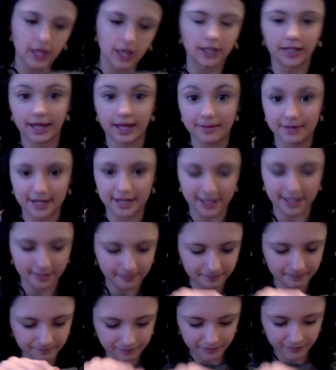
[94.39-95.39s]
light medium.
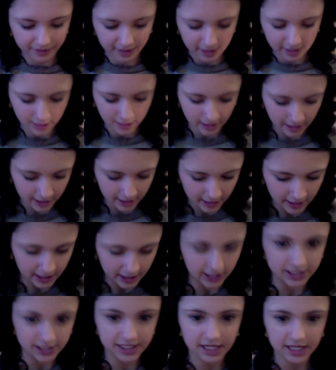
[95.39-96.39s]

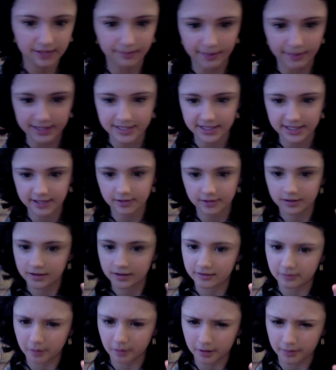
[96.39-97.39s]
It's kind of messy in there
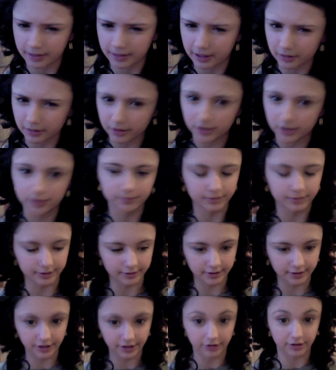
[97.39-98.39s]
from all the powder, but
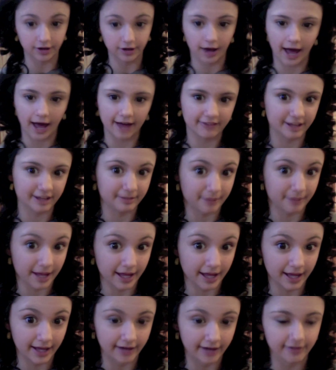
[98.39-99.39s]
you, you know, I've hit
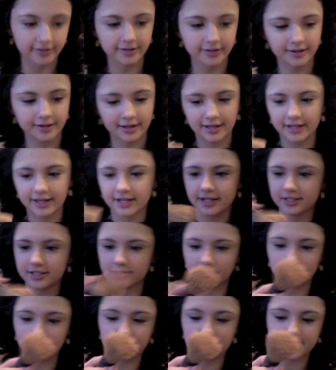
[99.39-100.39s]
pan. So
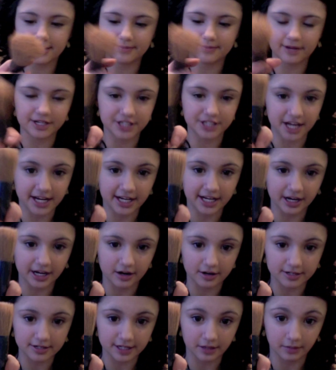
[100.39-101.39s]
I'm going to take my Jane
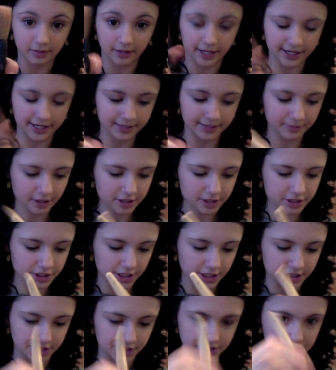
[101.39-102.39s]
Iredale blending brush
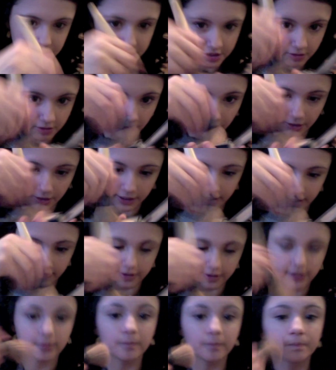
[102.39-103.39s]
and just swirl it in
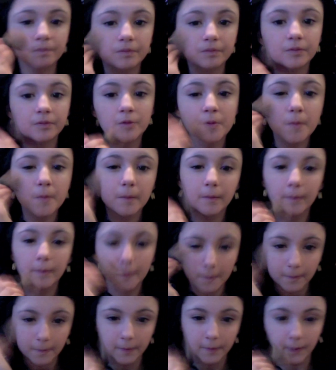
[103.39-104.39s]
there.
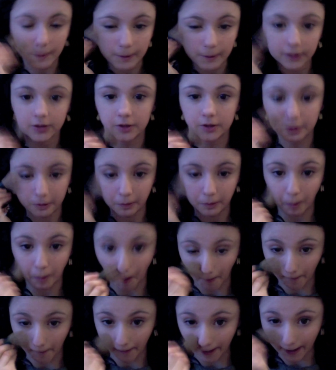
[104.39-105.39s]
And then just
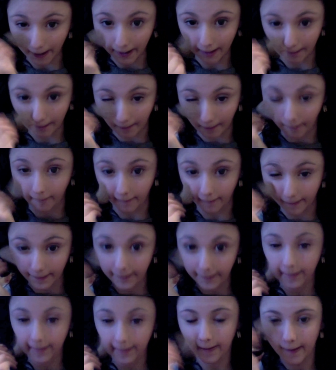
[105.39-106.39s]
buff it into my
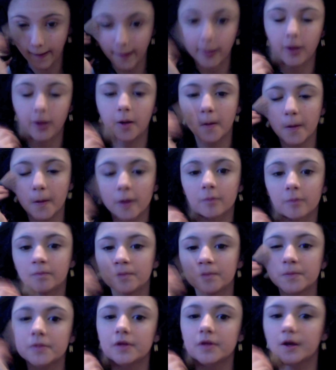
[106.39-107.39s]
face.
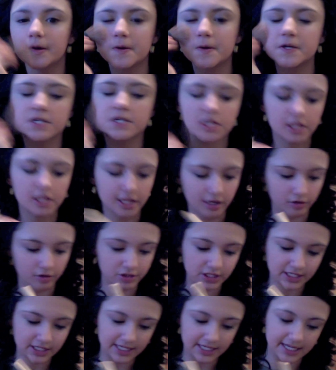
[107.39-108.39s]
I usually go
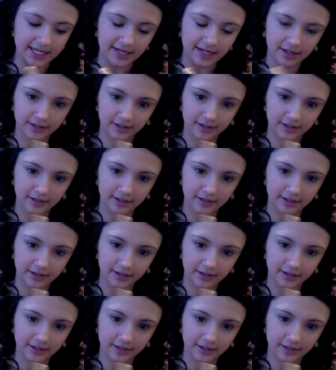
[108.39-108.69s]
cheek.